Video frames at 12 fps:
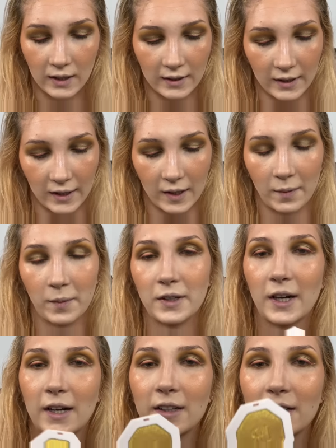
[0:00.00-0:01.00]
And then I'm gonna
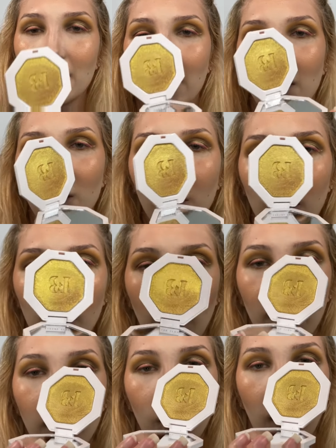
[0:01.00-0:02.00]
take the
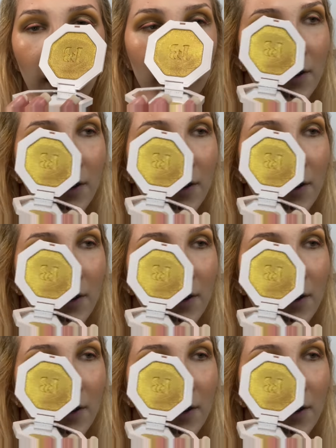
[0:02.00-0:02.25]
Trophy Wife